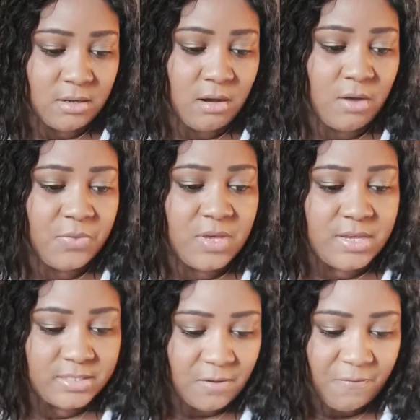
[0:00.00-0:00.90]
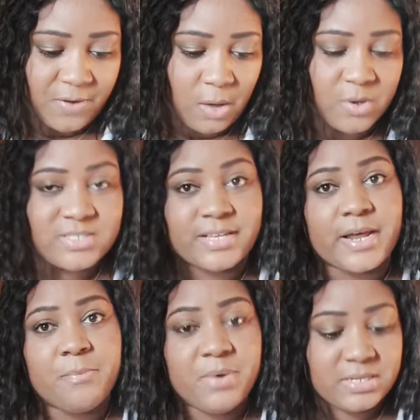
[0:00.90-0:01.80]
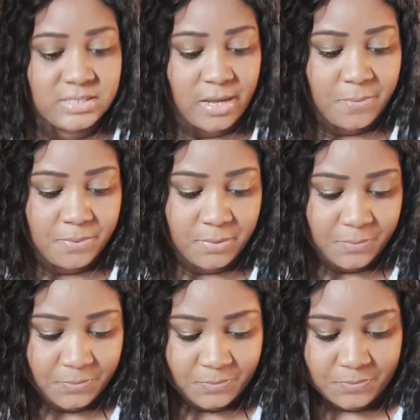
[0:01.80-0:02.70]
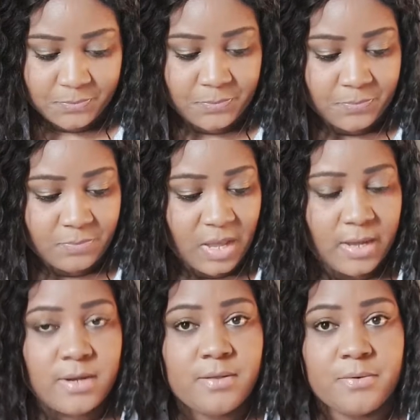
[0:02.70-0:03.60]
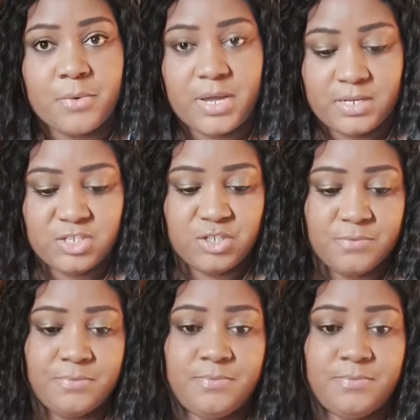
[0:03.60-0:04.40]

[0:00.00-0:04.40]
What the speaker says: are these flowers that I picked up in the Range.